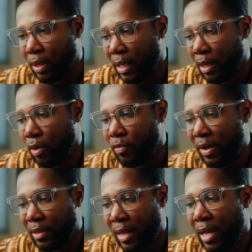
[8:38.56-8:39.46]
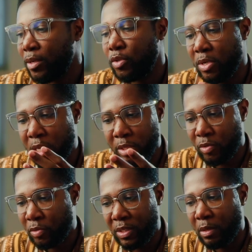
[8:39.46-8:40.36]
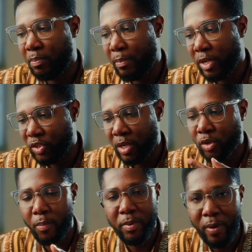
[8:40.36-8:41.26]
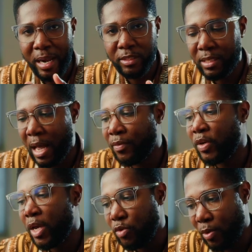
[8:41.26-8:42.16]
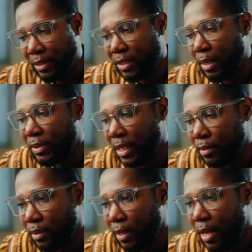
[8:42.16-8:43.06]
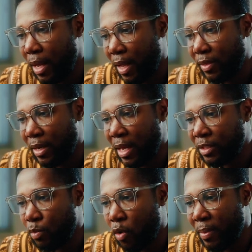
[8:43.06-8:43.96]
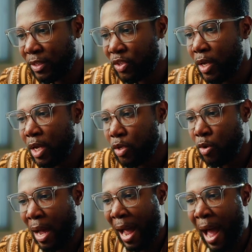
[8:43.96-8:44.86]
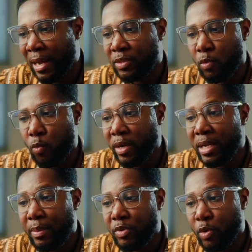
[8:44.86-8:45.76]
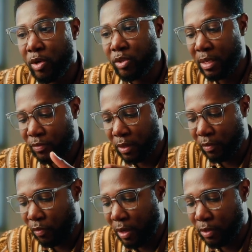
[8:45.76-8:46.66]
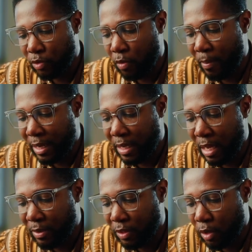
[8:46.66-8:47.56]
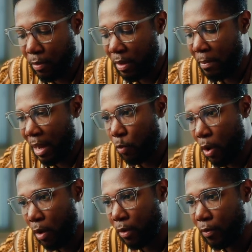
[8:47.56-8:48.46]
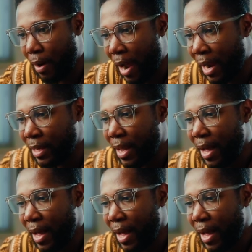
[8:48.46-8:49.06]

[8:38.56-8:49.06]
You click over there, you need to seek permission, copyright stuff, you accept it. And the next moment, you are asked, what name do you want to give to the voice? So my name is going to be Manuel, right?